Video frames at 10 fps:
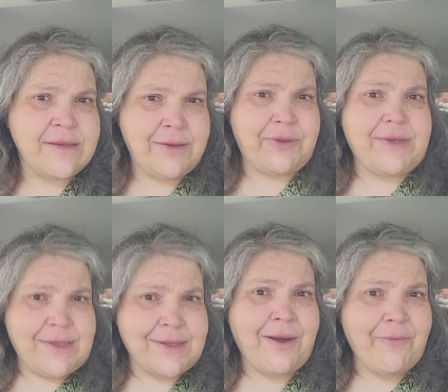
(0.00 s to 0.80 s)
to the
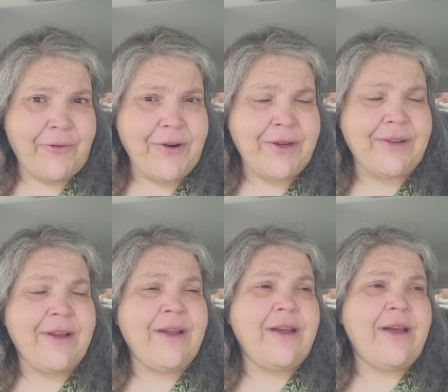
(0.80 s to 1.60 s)
discomfort.
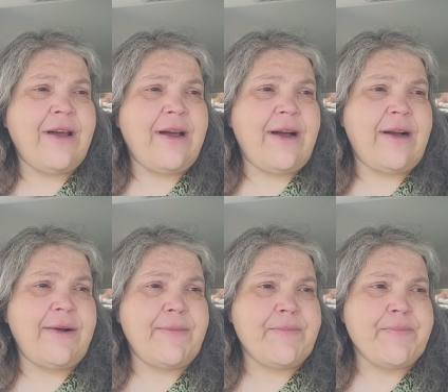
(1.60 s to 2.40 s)

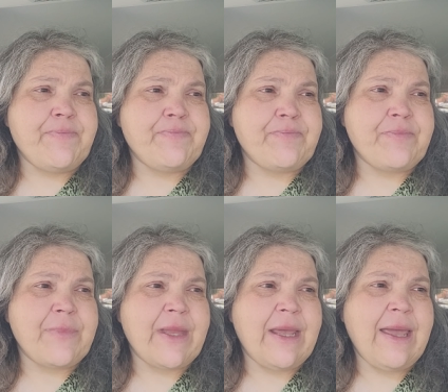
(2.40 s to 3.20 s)
Um,
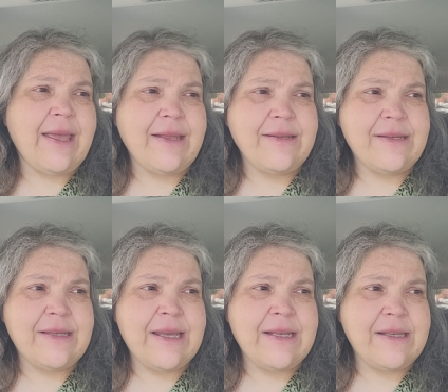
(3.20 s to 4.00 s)
and
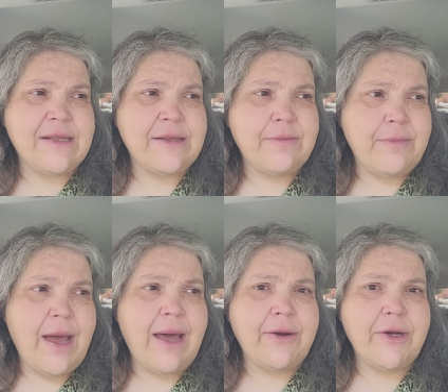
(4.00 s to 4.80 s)
it doesn't
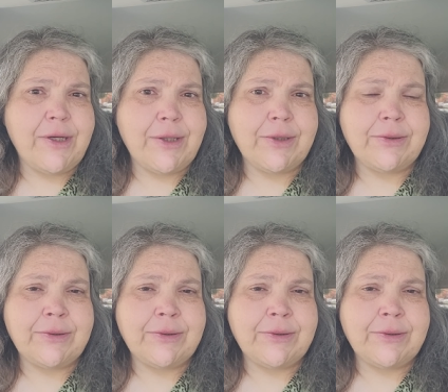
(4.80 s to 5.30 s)
matter